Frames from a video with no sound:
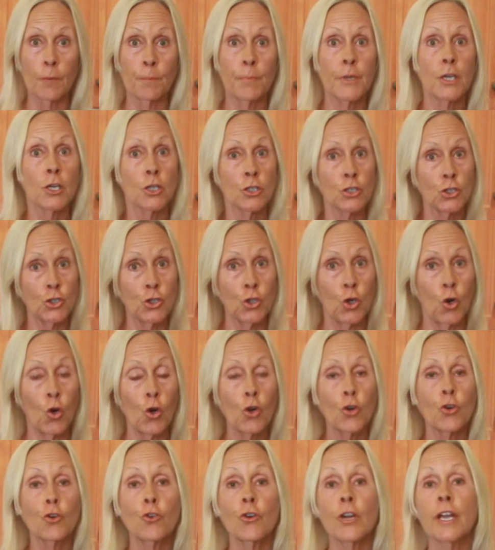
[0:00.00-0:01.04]
them because
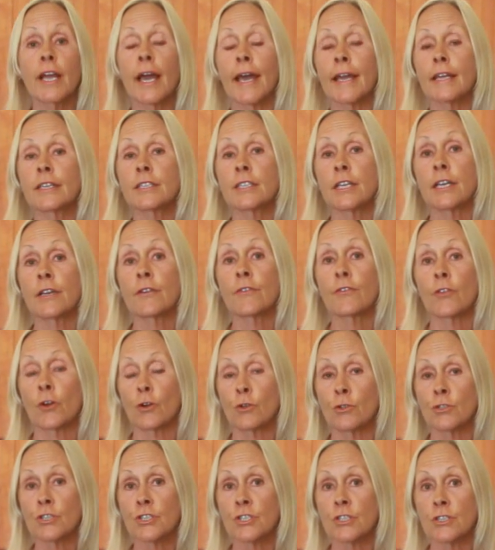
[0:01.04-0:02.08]
you're creating
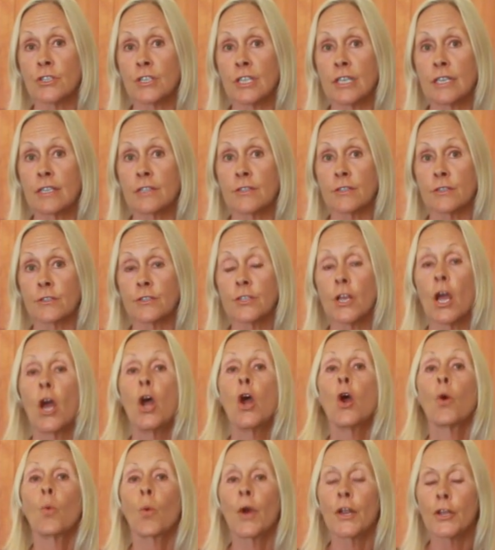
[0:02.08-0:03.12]
those diseases
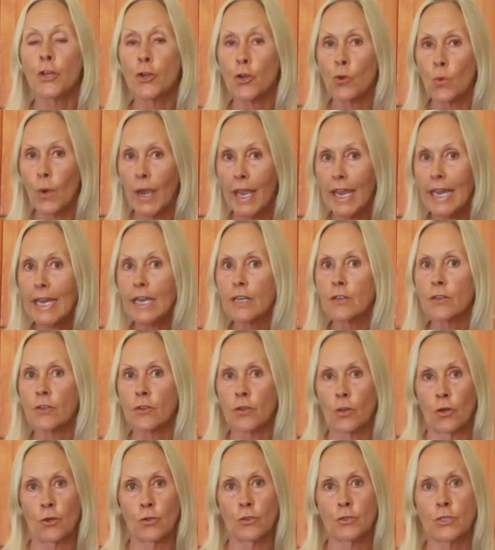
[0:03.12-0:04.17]
when you eat
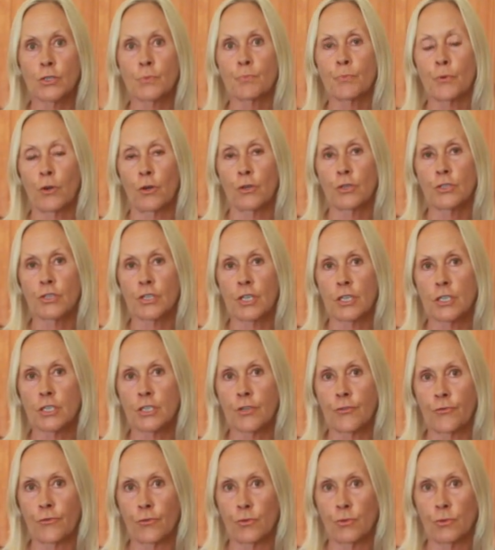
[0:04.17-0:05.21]
those
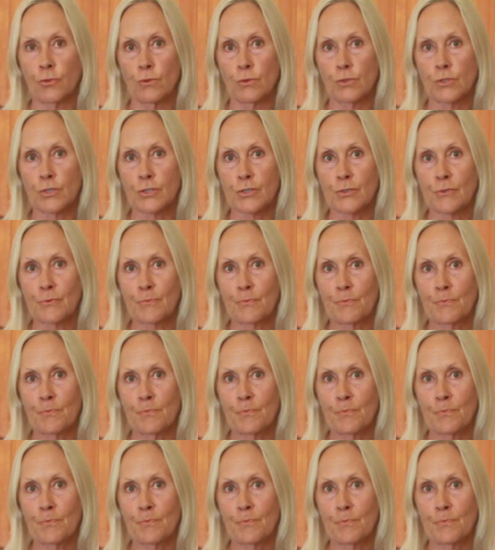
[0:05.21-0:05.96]
processed foods.